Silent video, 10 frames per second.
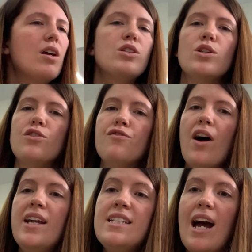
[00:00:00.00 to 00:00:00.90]
So to
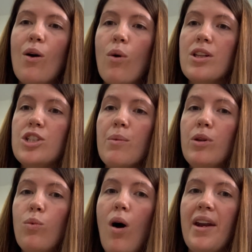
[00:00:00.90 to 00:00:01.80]
find out what
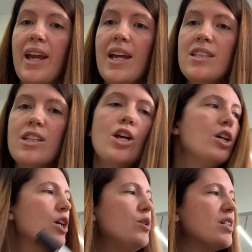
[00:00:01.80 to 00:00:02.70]
double 1 is,
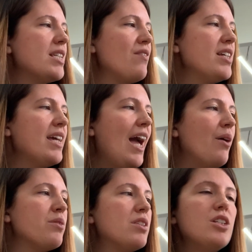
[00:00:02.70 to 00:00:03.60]
you just have to
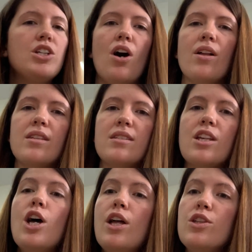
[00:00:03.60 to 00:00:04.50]
count the dots.
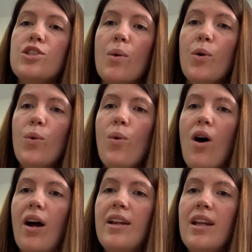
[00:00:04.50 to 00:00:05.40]
Double
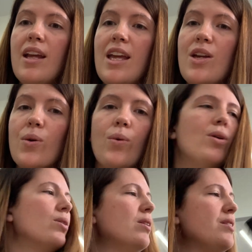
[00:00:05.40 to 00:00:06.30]
1
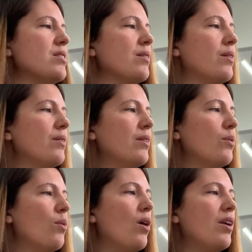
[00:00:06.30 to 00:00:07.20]
equals
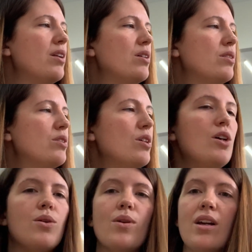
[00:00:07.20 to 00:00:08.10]
1,
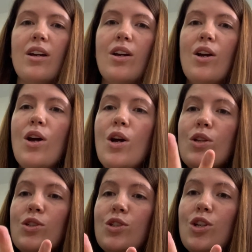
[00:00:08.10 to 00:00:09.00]
2.
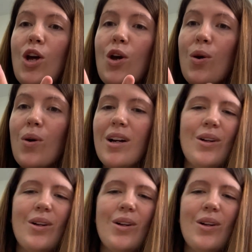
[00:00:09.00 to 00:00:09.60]
2.